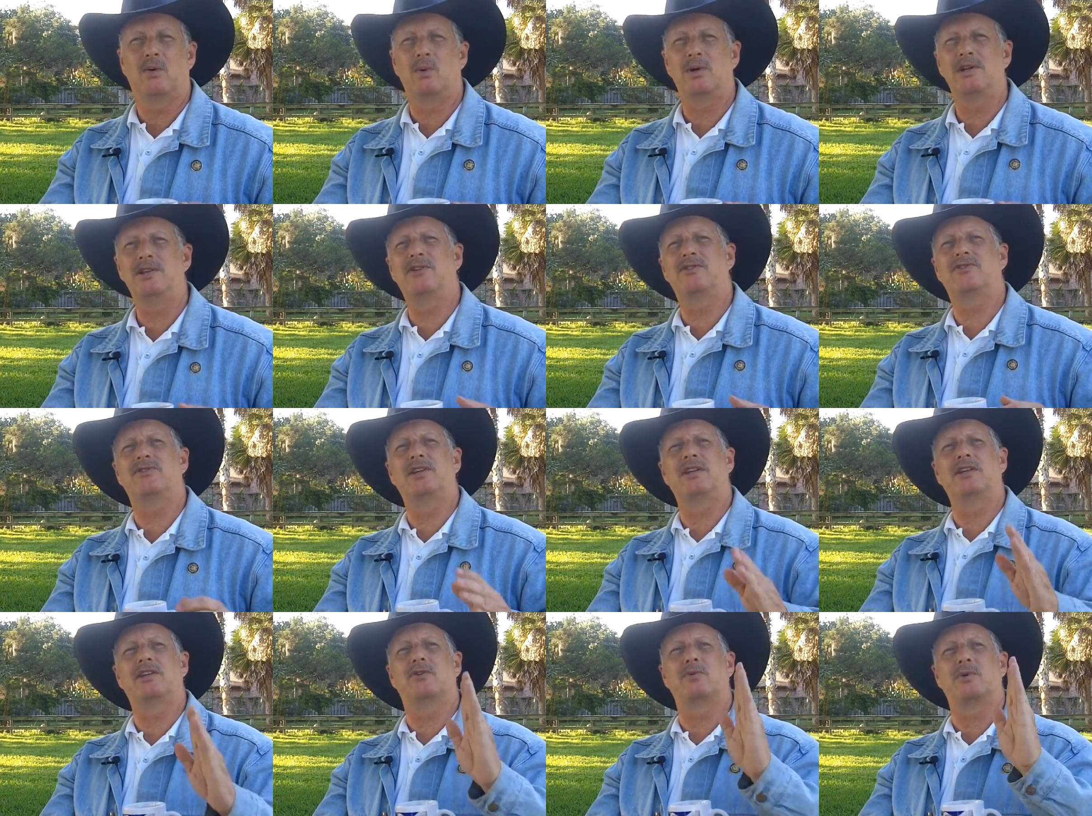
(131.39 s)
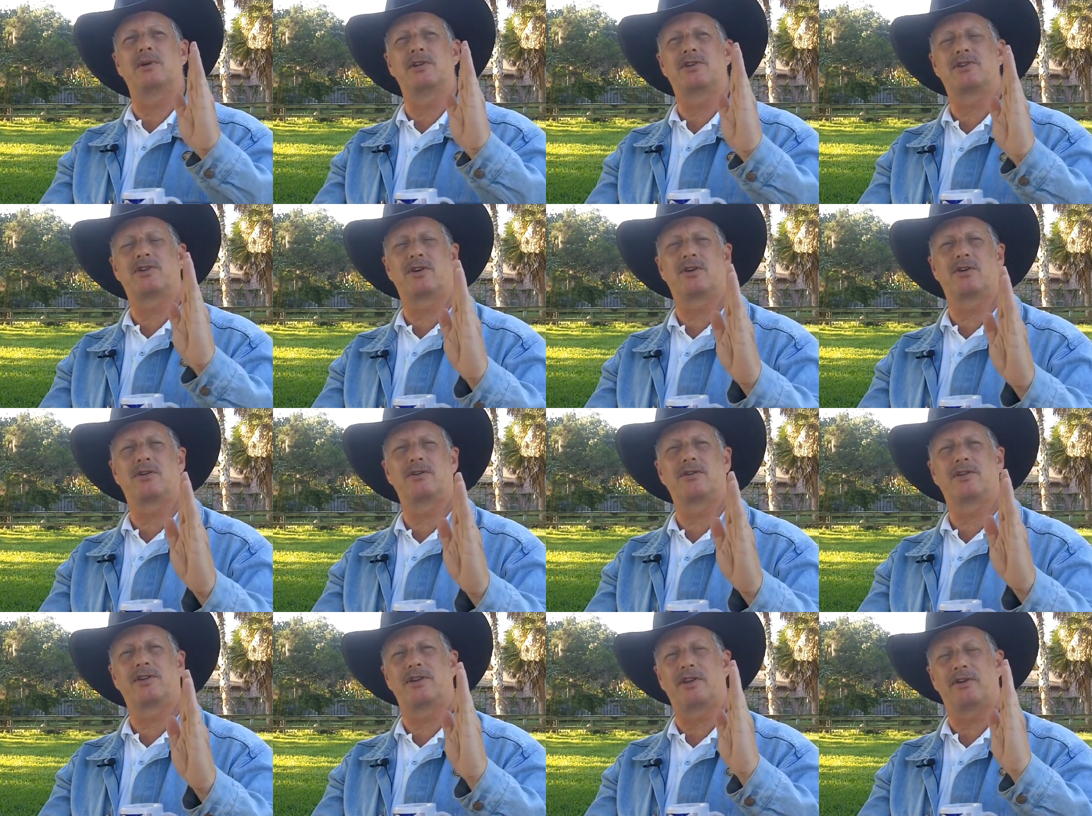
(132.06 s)
We just need to
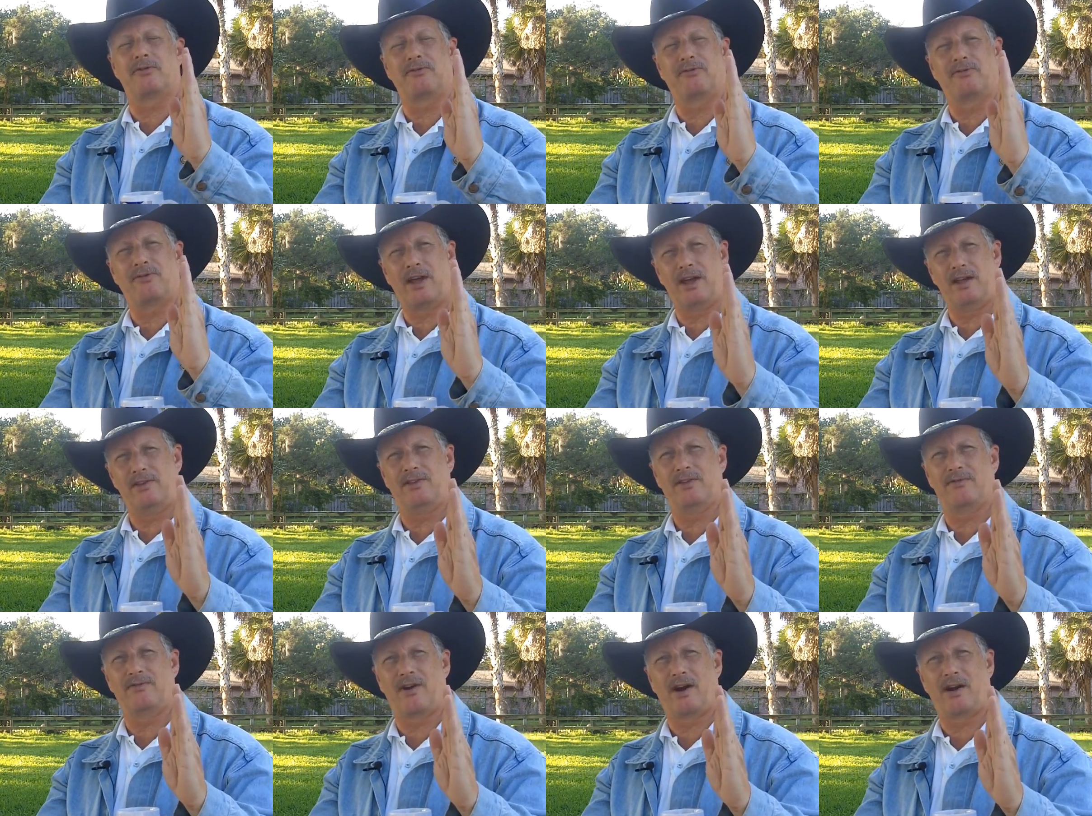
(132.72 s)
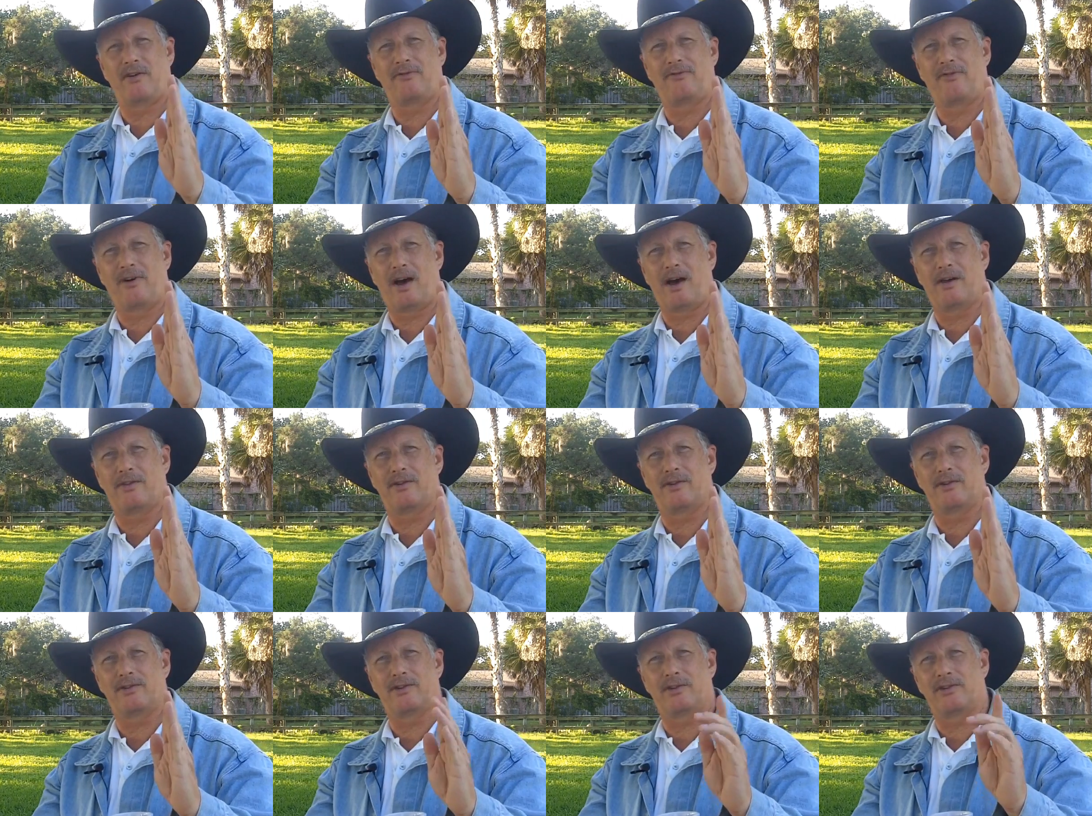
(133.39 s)
return to the faith of our
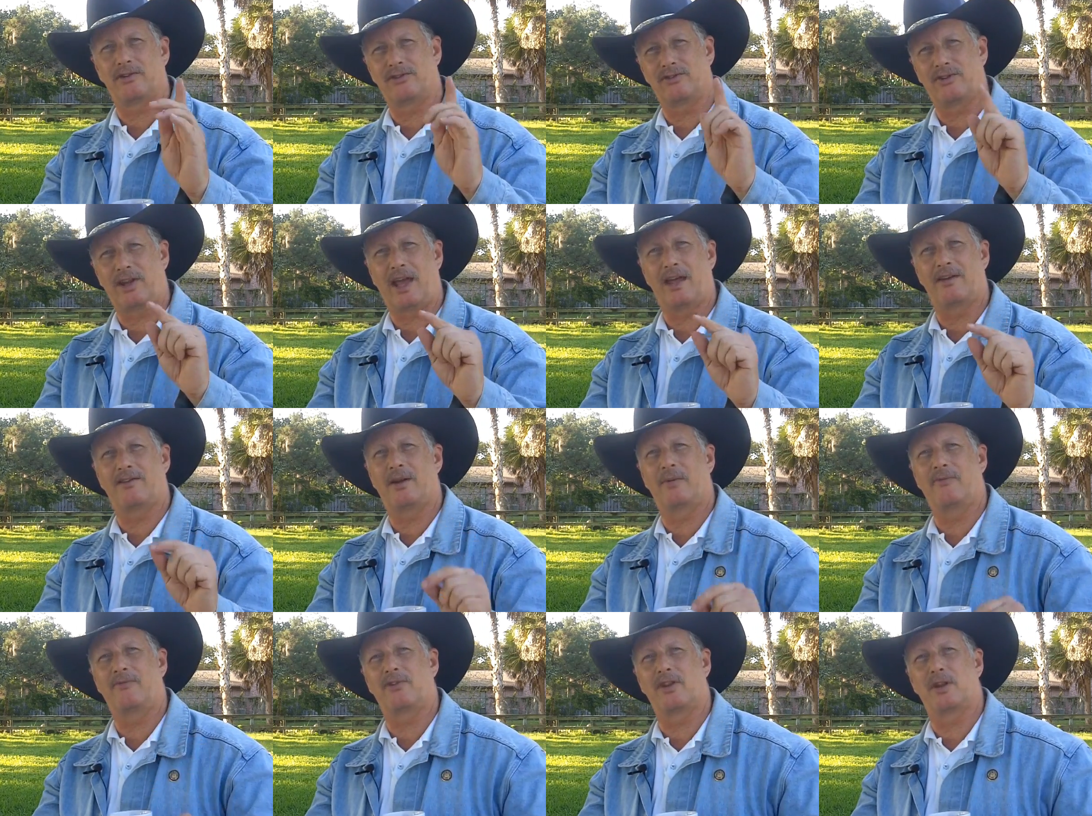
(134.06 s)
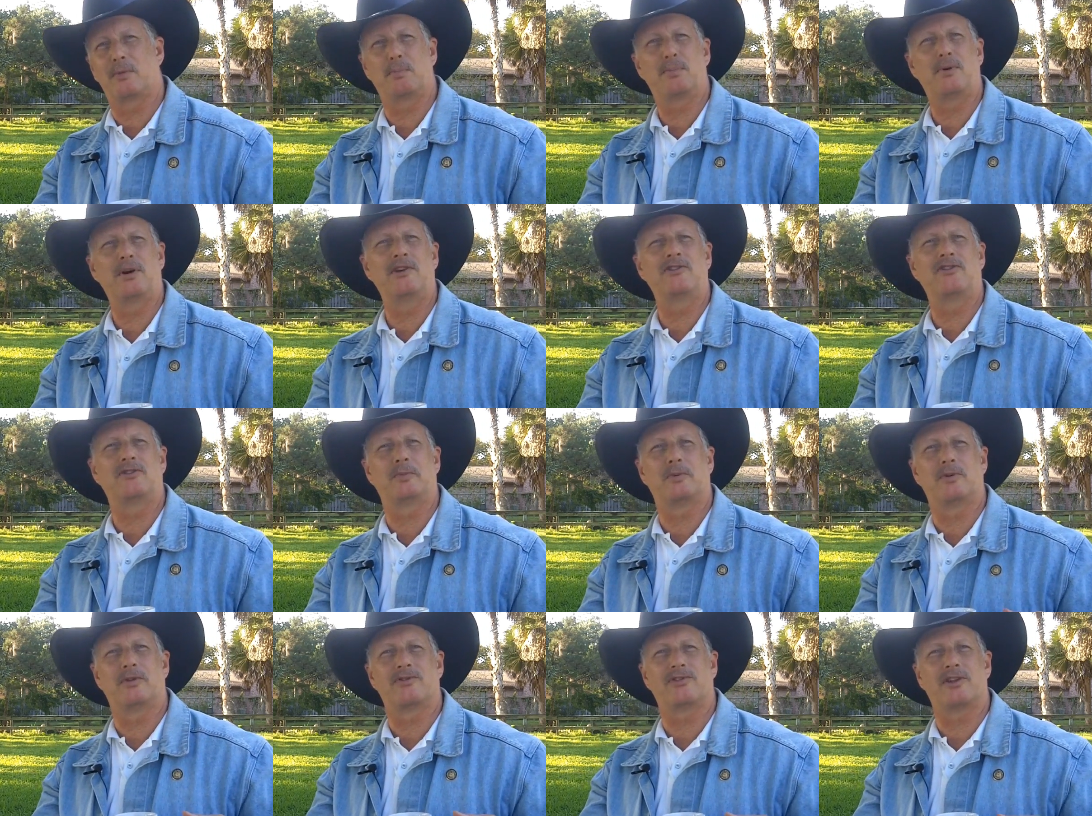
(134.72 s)
fathers and stand up for the
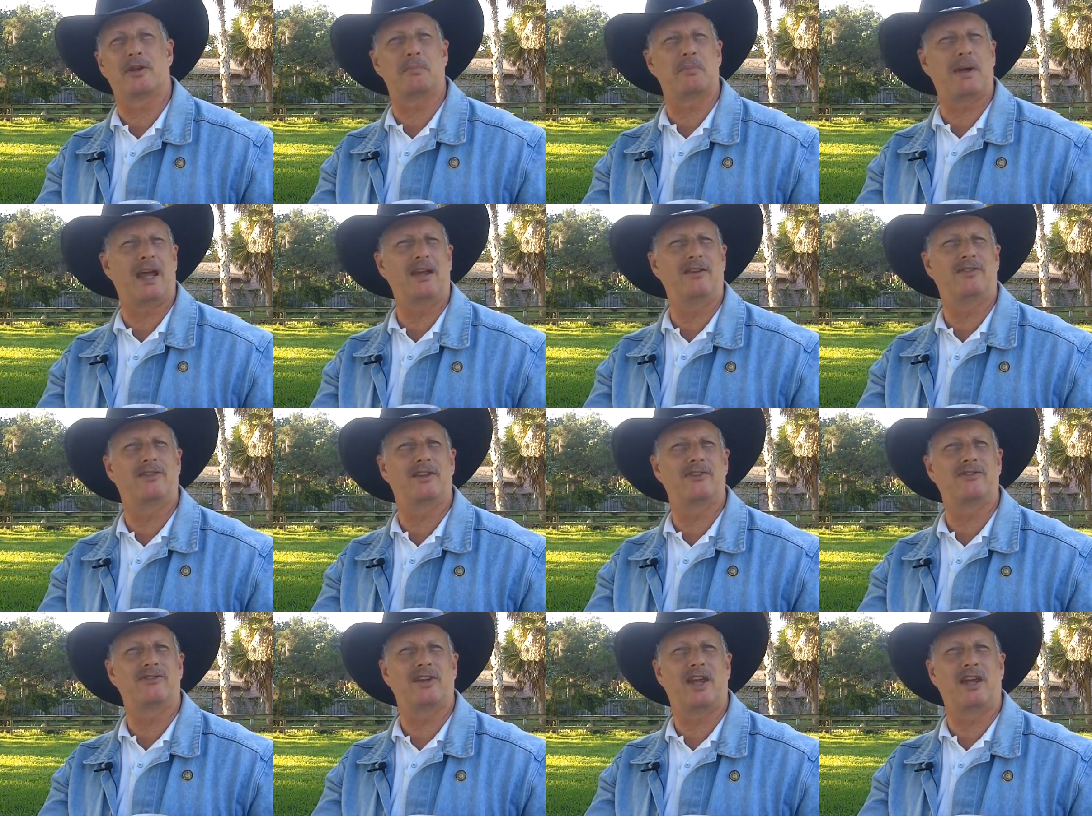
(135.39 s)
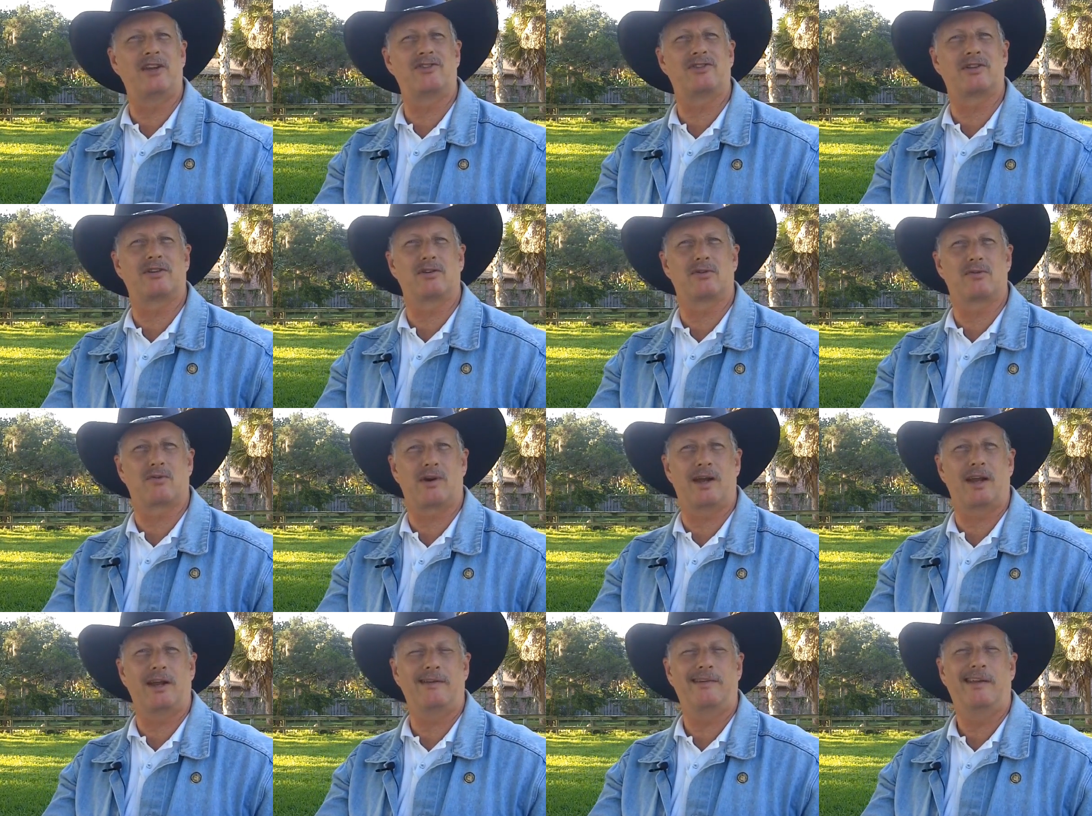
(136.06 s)
principles that made this nation
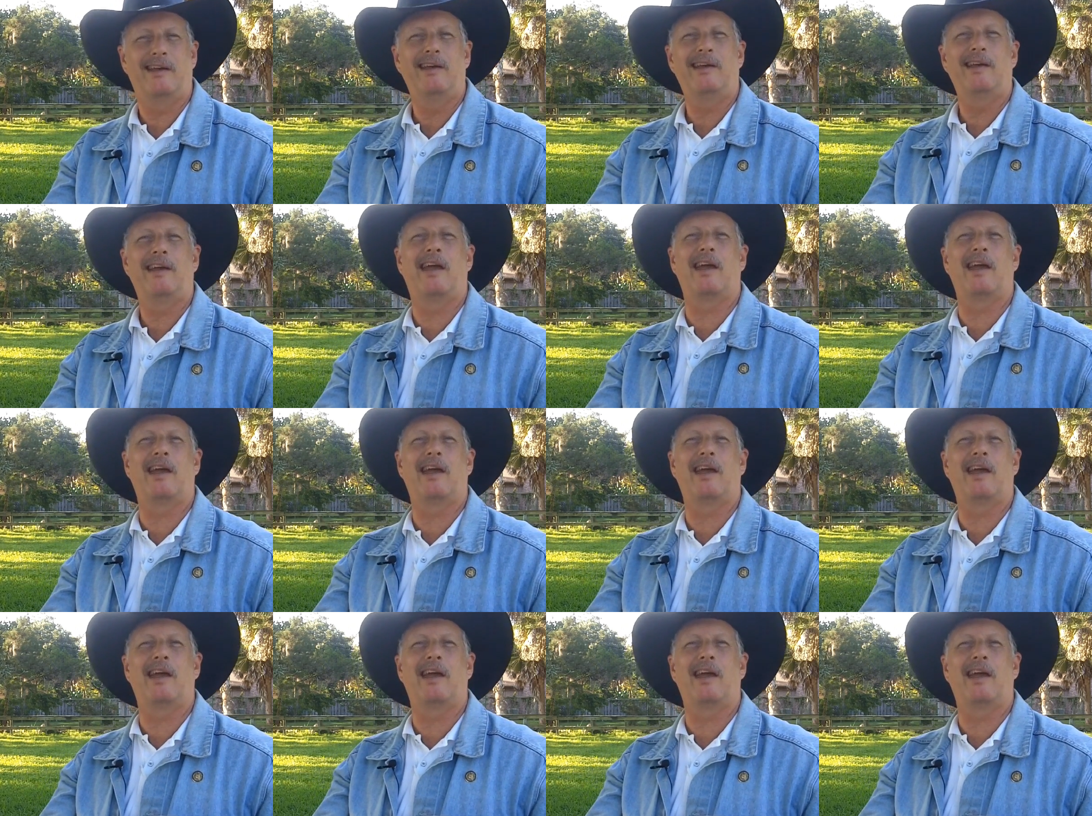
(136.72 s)
great